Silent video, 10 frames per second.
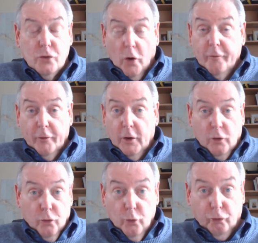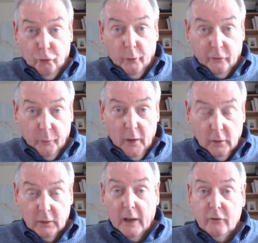joyfully do so as well. I'm
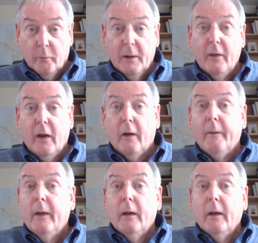glad to be there.